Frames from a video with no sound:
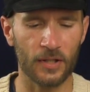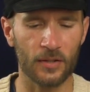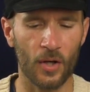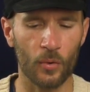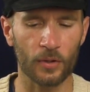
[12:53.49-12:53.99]

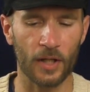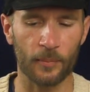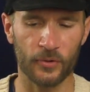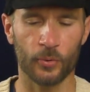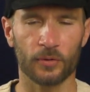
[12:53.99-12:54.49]
can hold
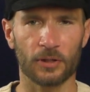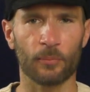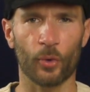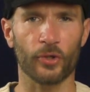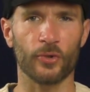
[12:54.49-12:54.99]
up to a little
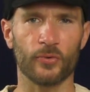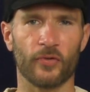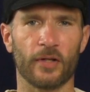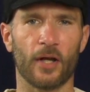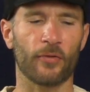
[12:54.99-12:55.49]
more use
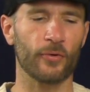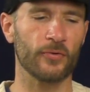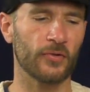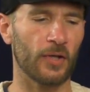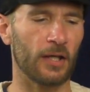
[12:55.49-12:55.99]
than
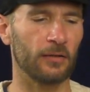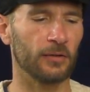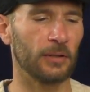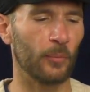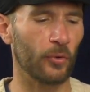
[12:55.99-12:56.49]
others and a
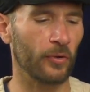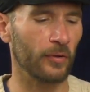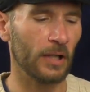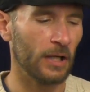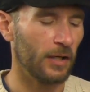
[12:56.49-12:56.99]
little more